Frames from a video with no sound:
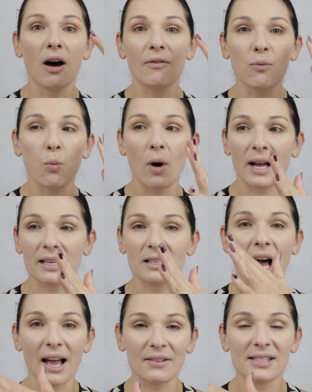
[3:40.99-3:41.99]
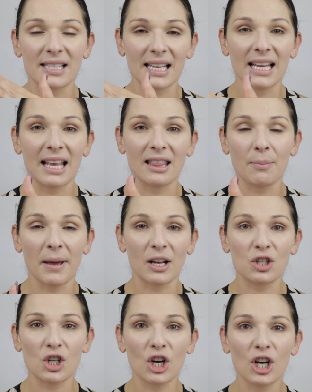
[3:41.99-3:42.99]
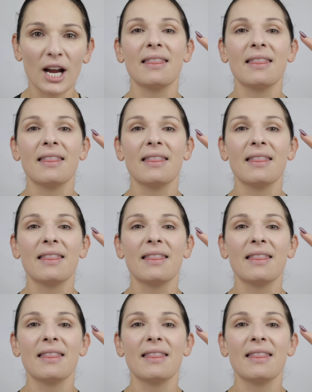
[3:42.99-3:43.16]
of what I see in the picture,